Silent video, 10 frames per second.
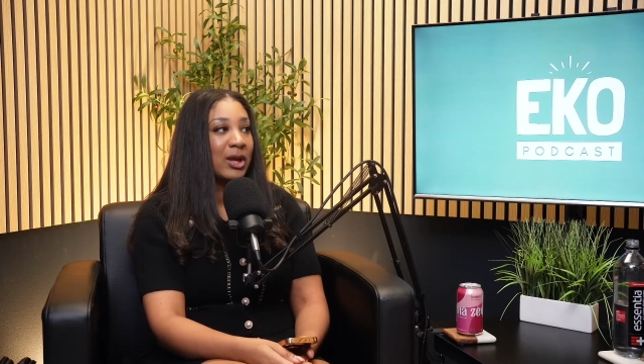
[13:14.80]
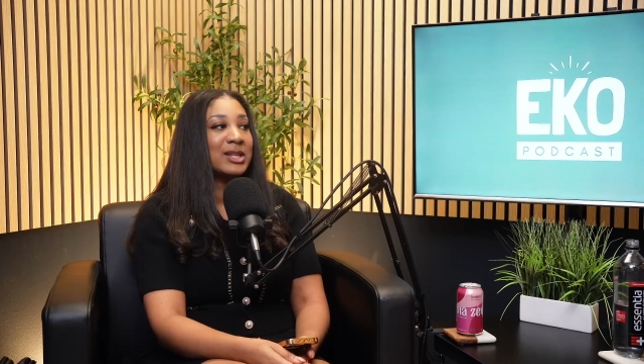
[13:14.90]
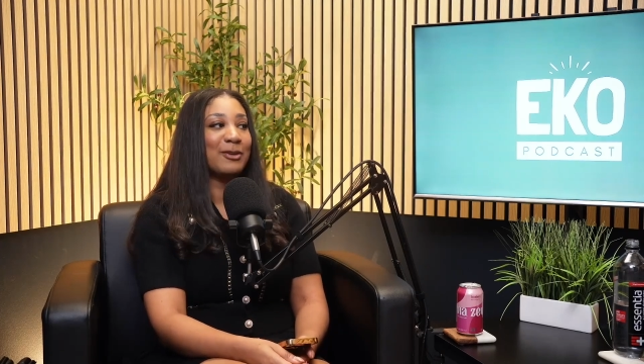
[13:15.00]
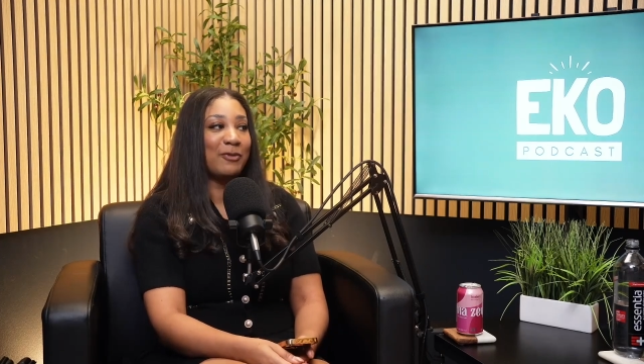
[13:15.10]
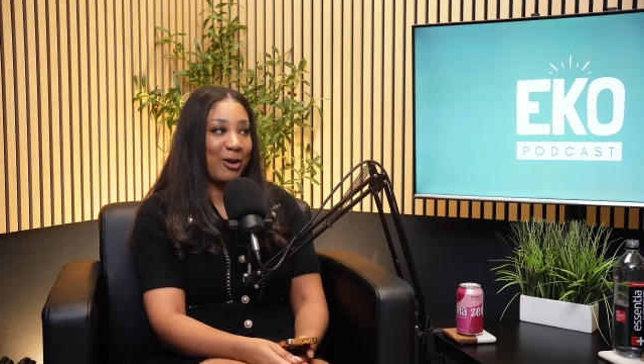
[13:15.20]

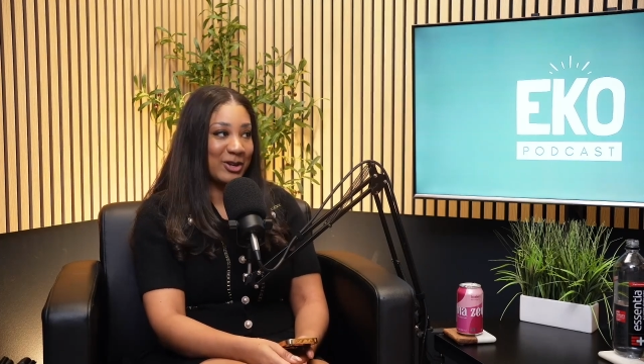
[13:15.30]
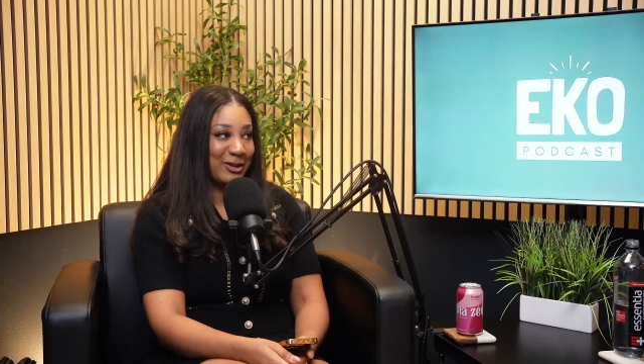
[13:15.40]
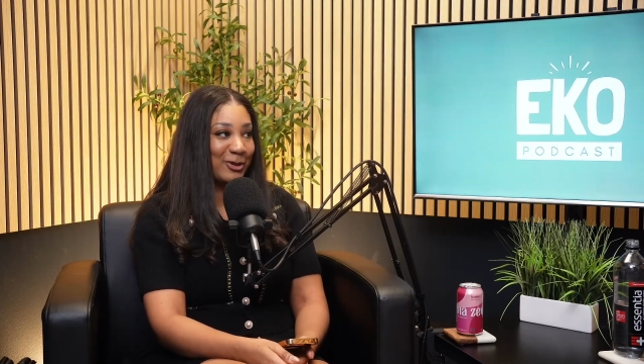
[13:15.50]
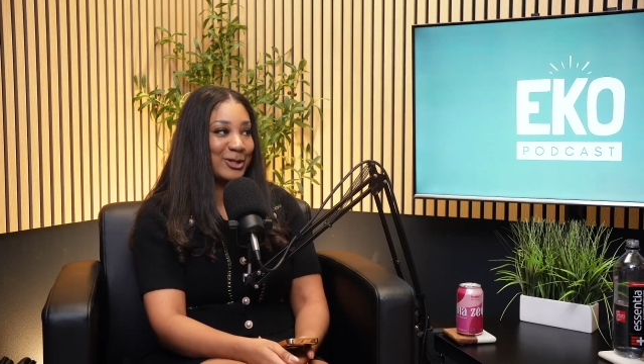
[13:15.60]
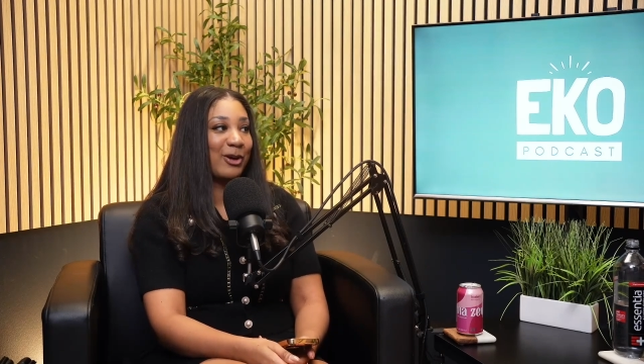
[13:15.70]
It's a very
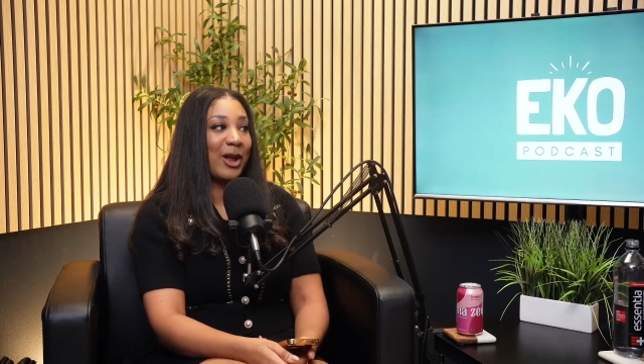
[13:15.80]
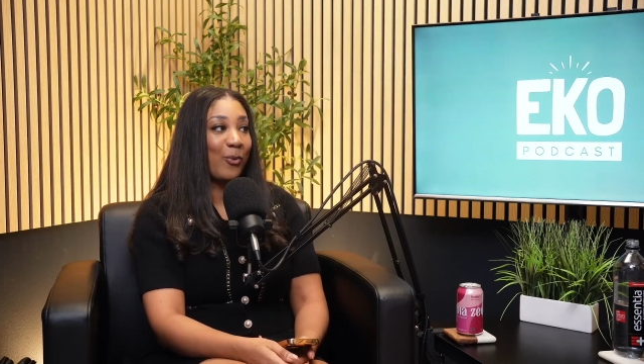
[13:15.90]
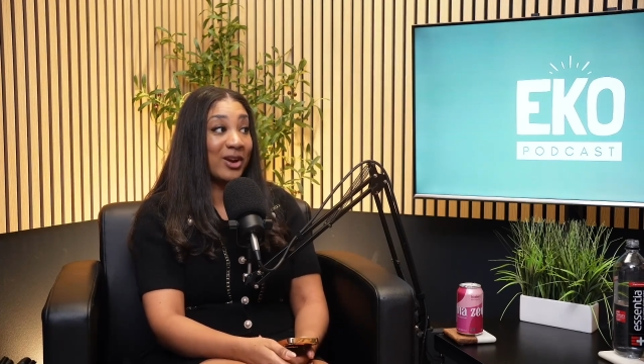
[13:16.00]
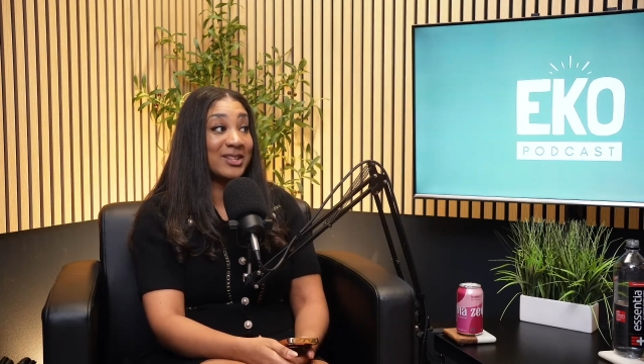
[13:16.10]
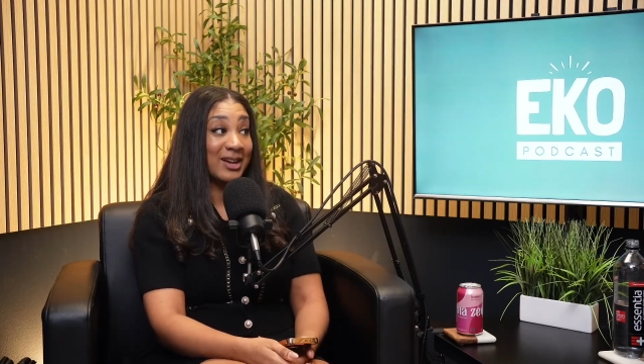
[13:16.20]
different tone. I
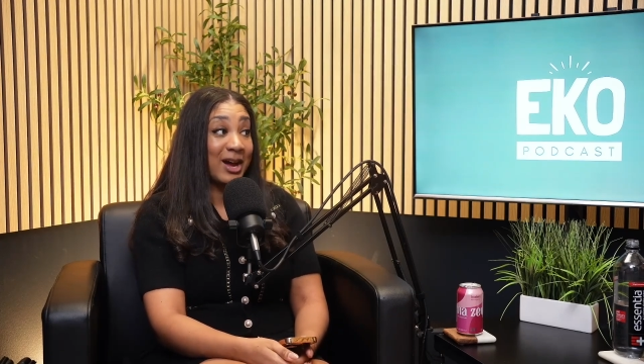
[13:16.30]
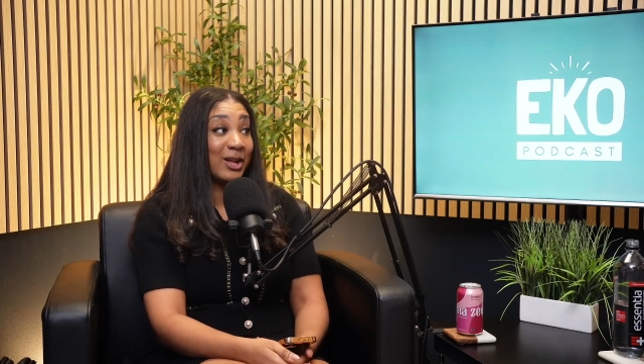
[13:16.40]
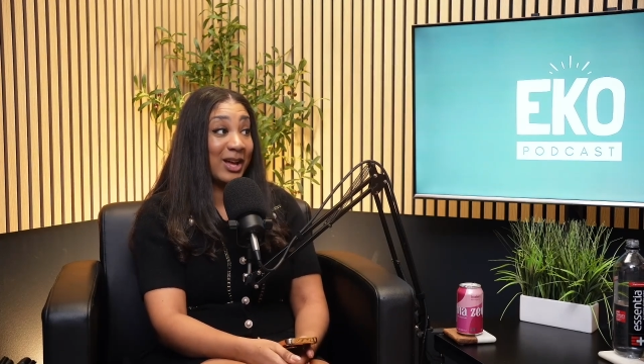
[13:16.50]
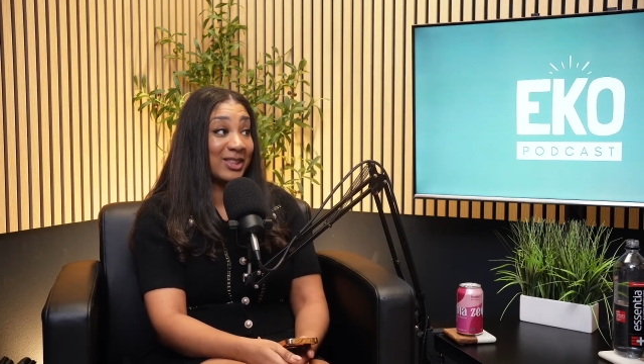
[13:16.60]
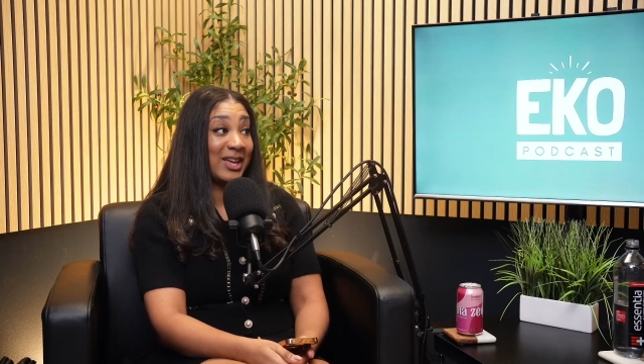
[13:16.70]
wanted to
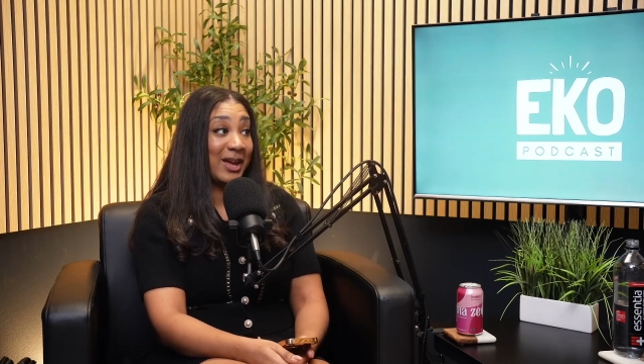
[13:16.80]
highlight that.